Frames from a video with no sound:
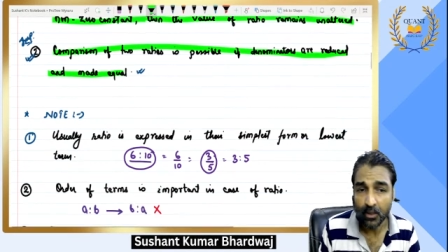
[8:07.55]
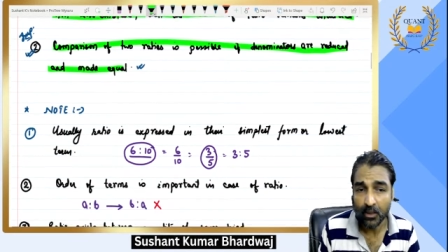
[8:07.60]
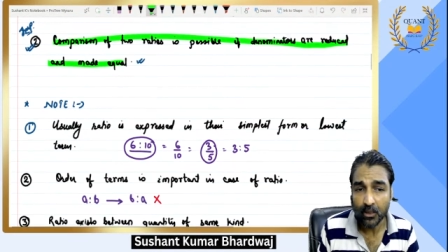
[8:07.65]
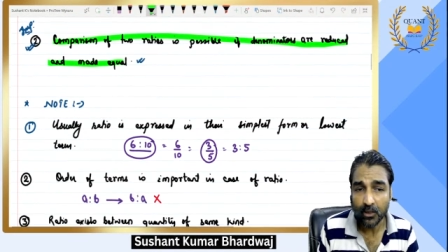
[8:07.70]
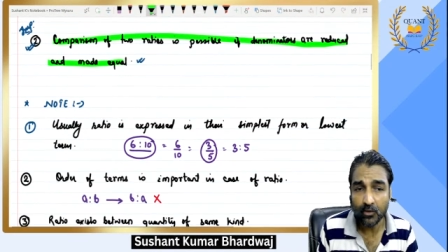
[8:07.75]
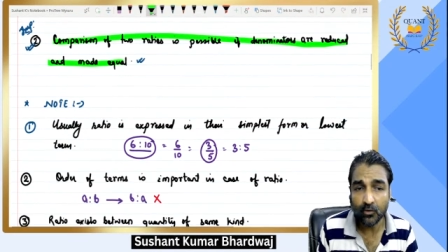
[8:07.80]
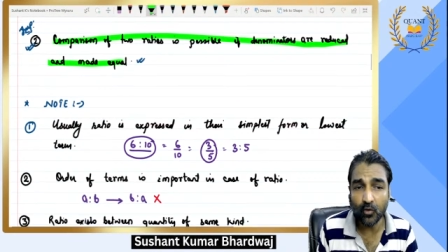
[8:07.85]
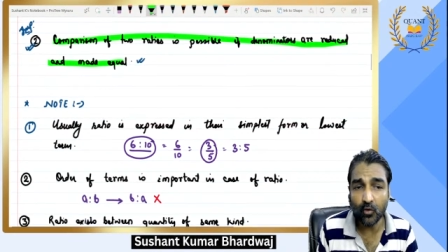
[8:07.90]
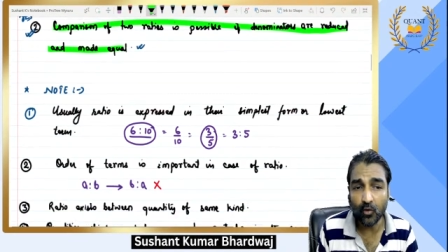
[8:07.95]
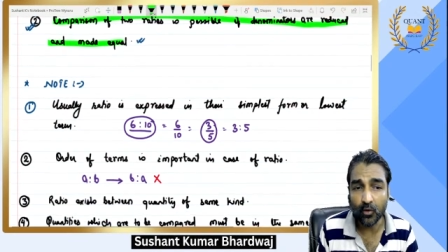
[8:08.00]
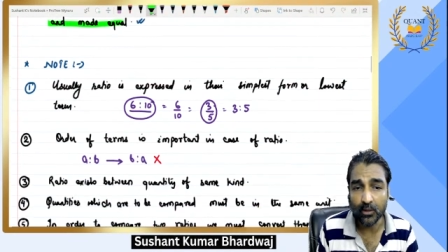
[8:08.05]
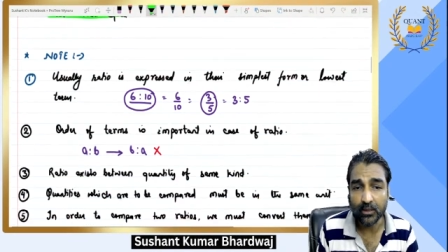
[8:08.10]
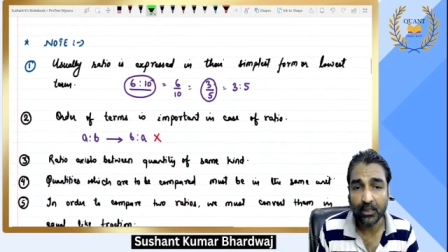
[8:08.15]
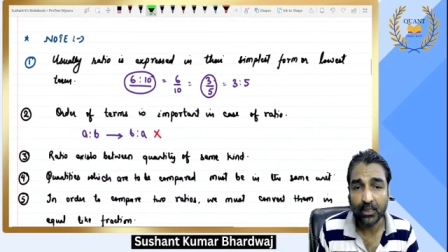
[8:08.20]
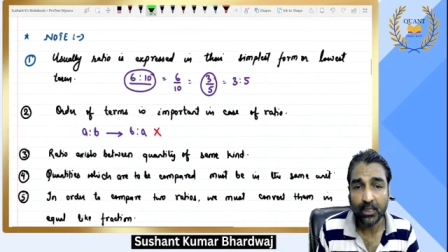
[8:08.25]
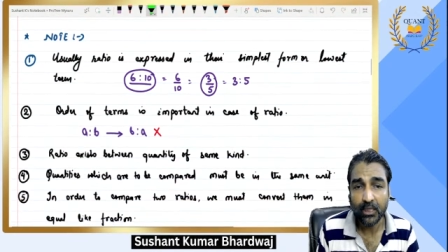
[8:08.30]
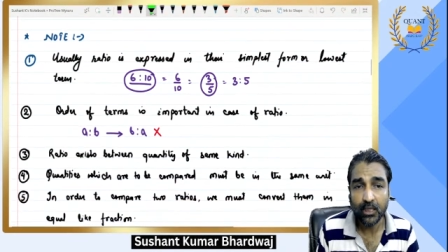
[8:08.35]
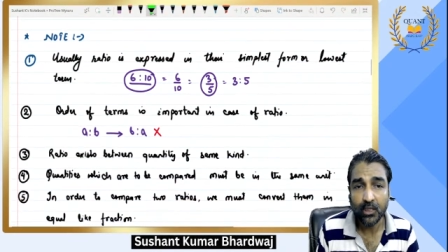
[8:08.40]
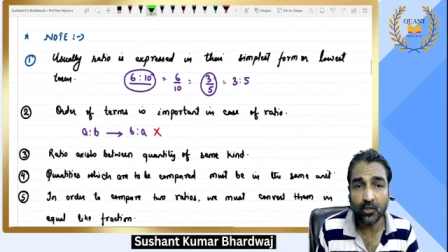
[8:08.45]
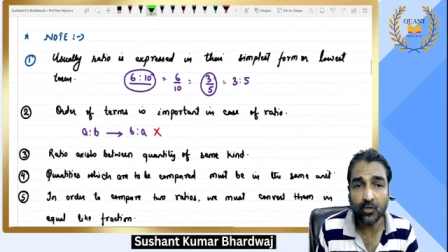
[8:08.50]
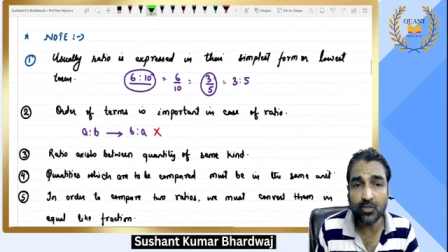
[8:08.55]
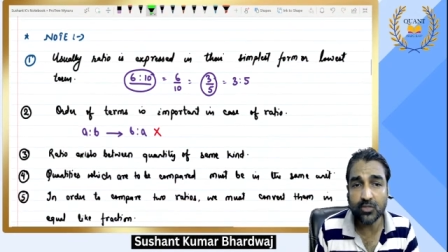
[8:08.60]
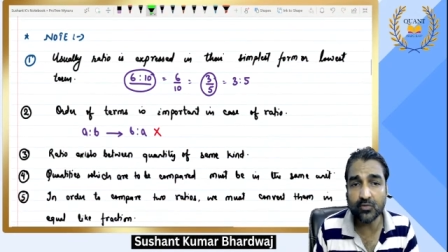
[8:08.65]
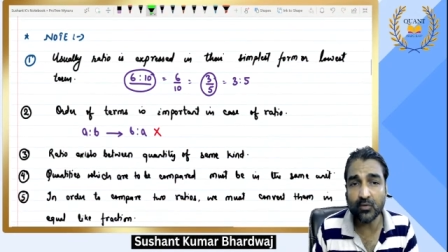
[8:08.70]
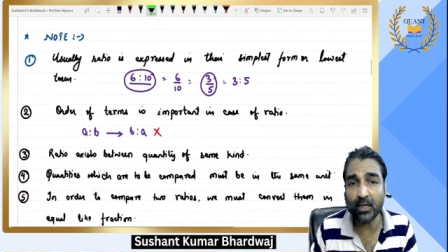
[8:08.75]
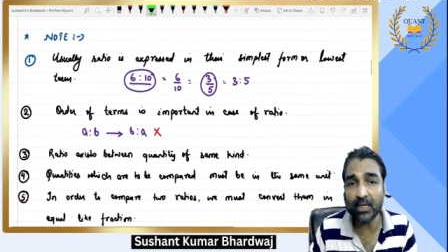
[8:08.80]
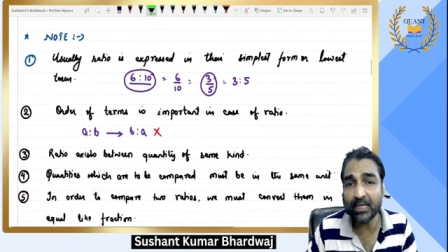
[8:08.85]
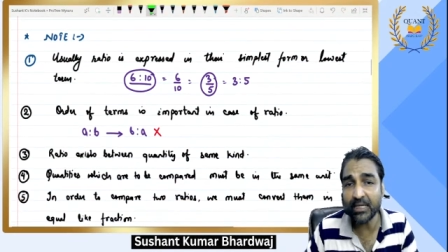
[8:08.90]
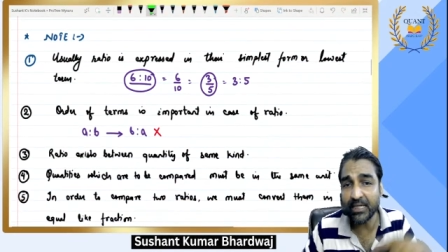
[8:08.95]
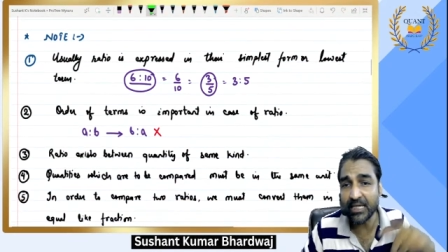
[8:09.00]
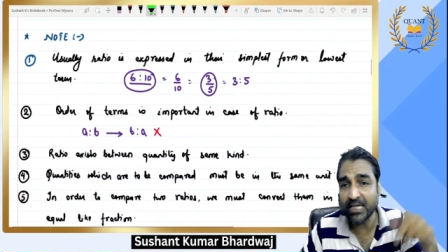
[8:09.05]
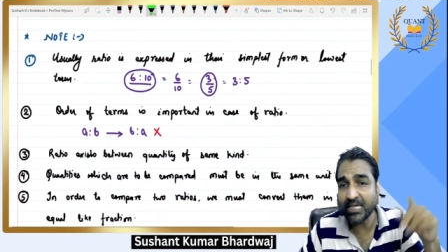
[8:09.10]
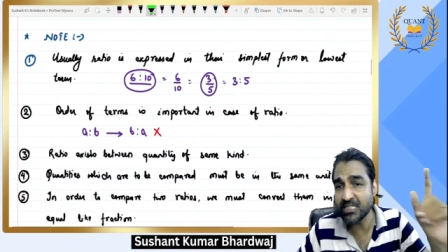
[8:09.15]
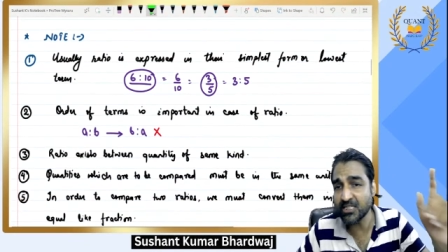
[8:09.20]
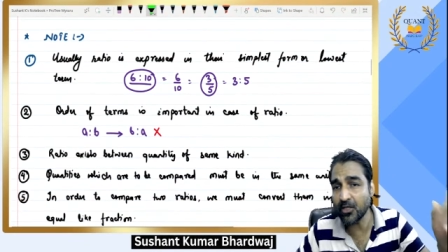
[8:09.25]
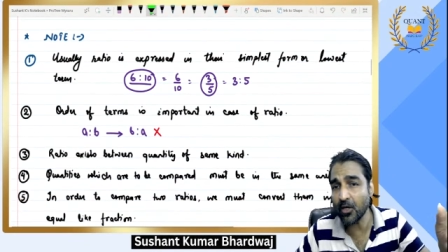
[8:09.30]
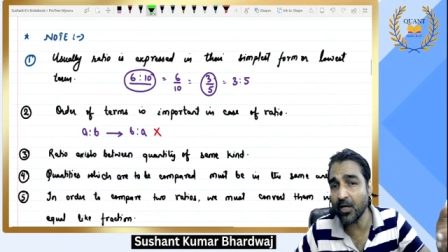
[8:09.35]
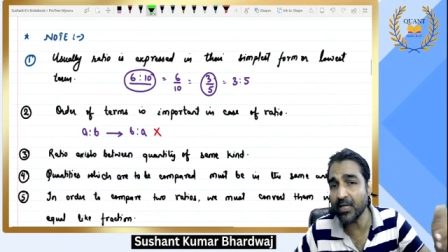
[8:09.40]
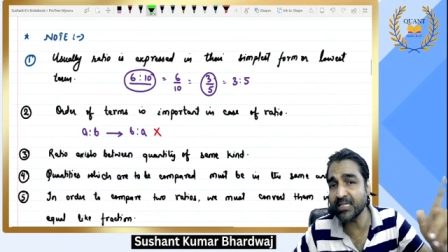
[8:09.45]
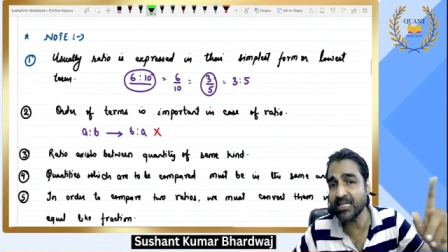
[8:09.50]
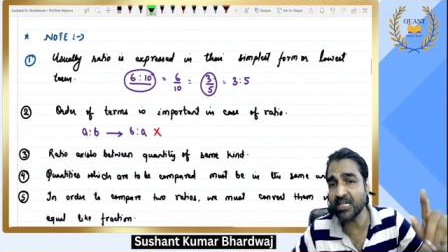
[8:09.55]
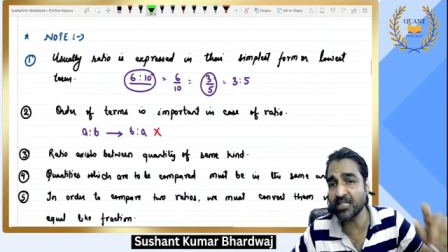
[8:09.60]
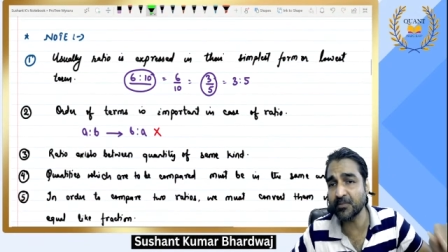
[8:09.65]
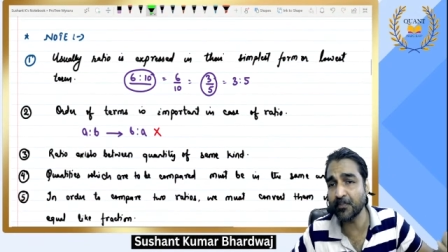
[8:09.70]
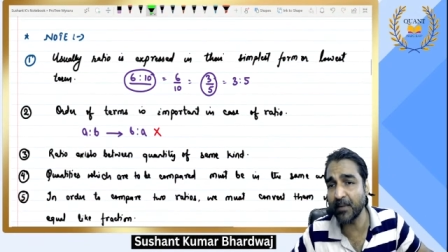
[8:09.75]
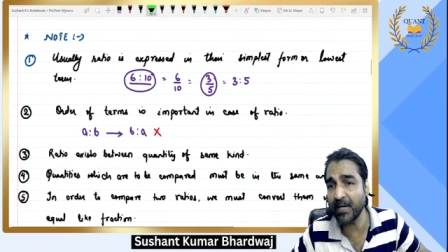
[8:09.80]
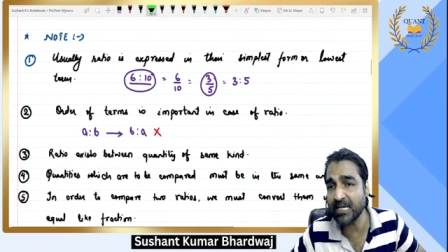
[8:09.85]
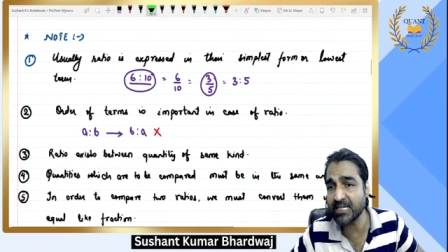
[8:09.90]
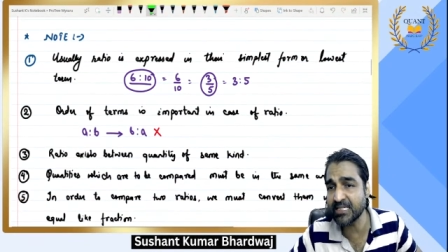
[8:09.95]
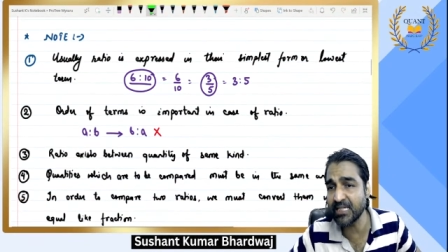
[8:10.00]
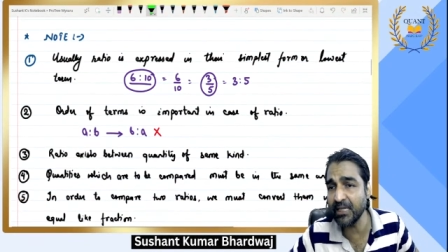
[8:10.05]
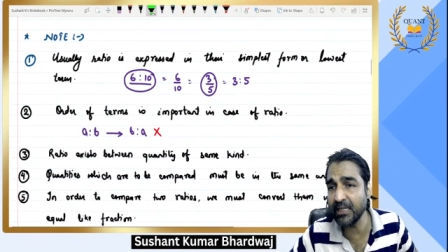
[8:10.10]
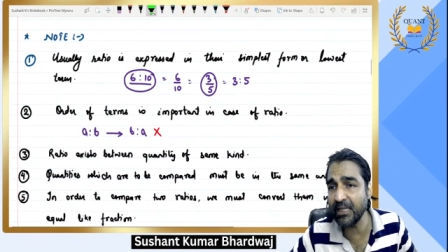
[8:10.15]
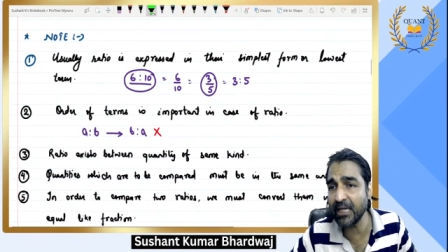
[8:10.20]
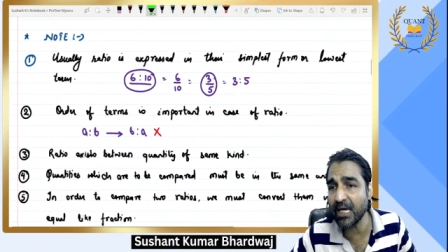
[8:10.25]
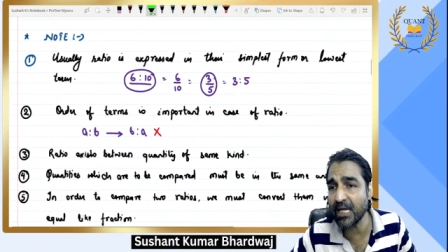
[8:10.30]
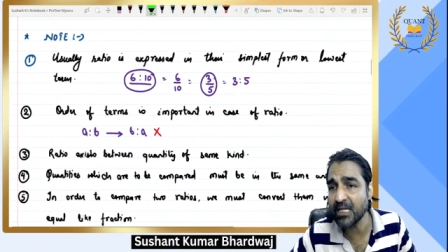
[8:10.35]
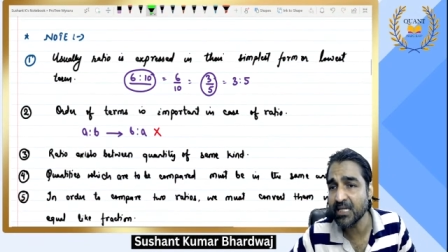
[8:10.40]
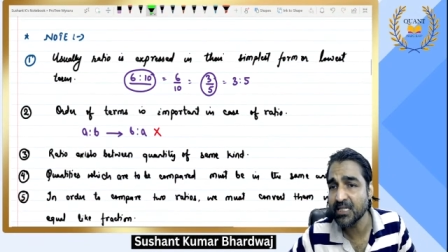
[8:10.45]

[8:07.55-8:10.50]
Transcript: note, usually ratio is expressed in their